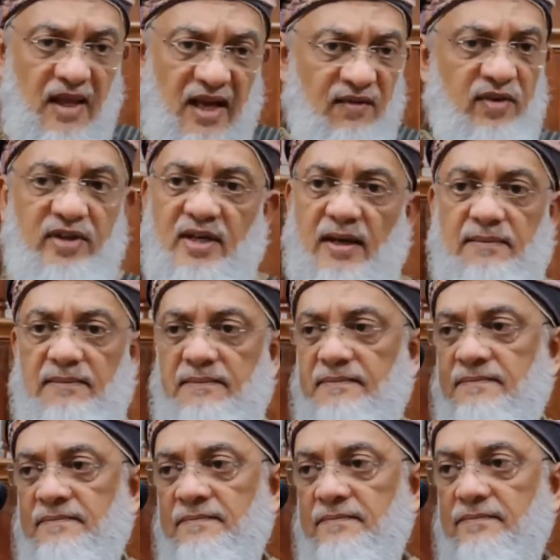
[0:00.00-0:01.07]
Every time.
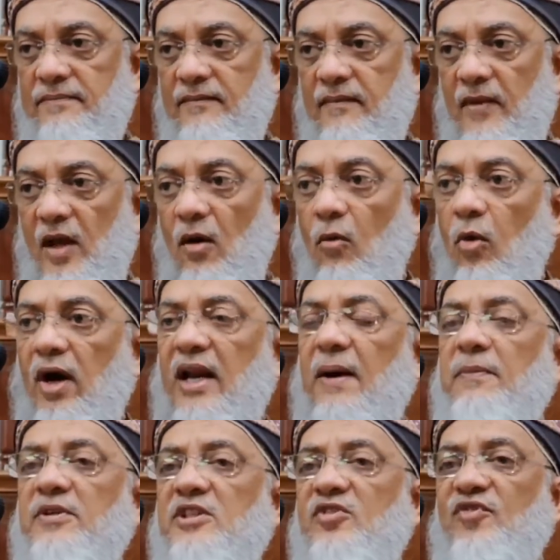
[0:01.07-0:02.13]
What
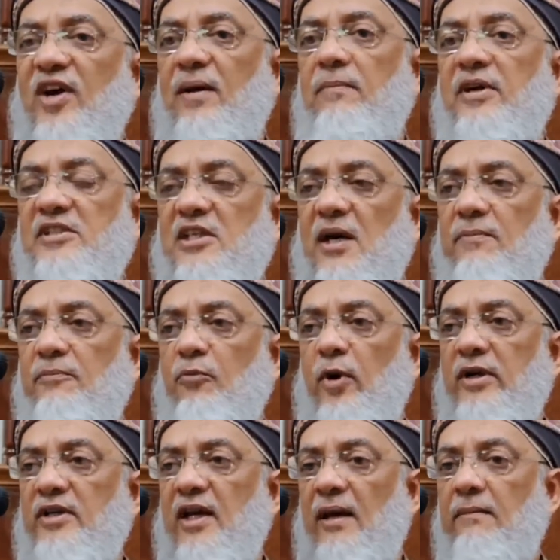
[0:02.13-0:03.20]
happens if I mess up
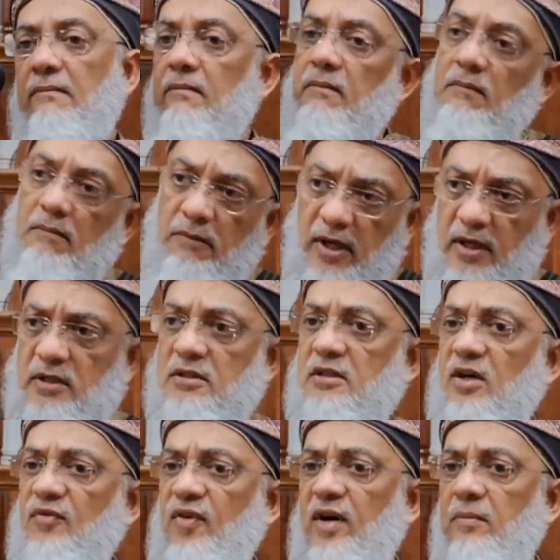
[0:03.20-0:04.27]
one time? Make
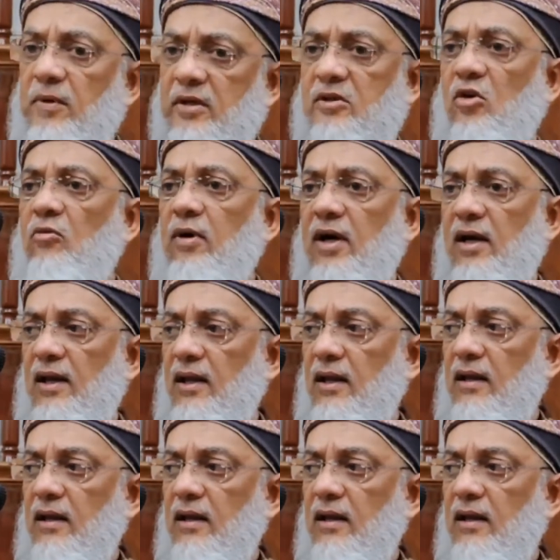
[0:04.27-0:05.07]
istighfar, make tawbah.